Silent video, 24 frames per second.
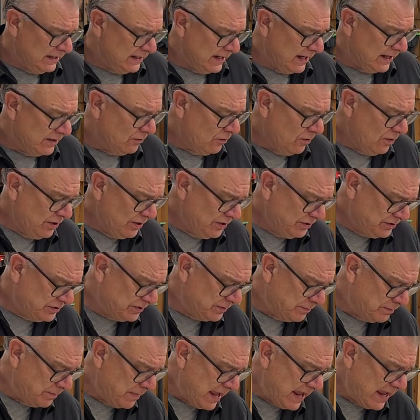In order to
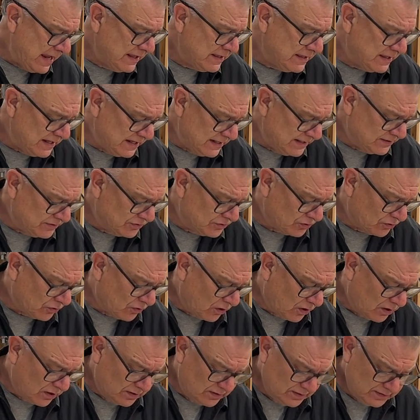make these
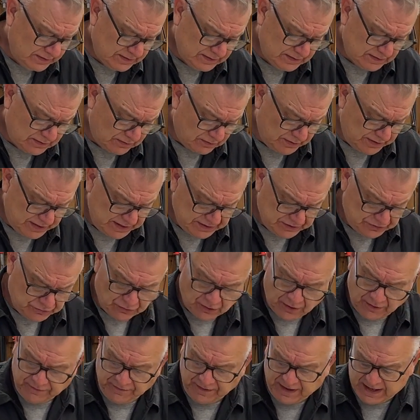drawers, or these
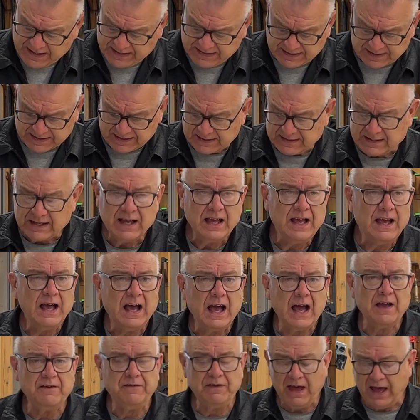drawer faces,
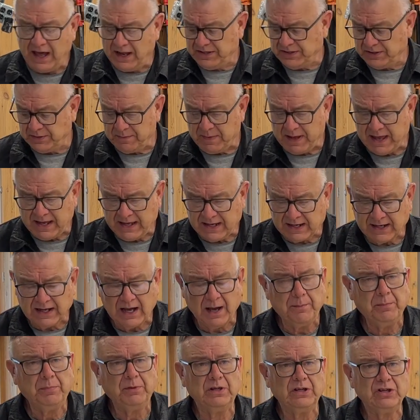I've had to make a
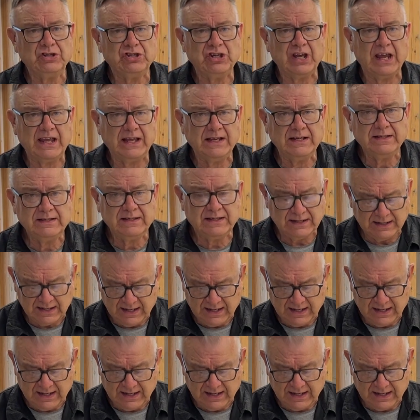couple of jigs,